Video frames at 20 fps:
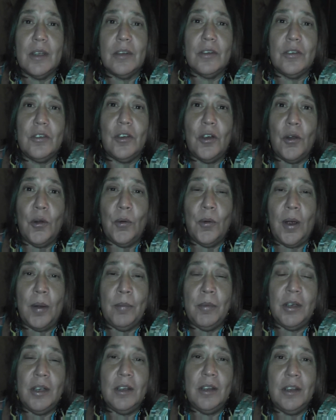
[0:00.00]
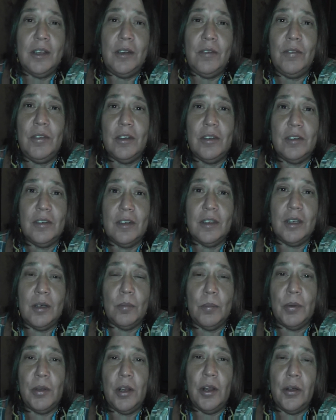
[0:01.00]
So I'm going to leave this
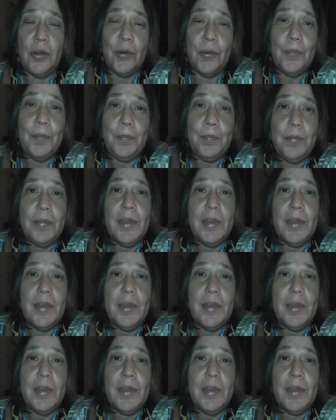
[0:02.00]
link below.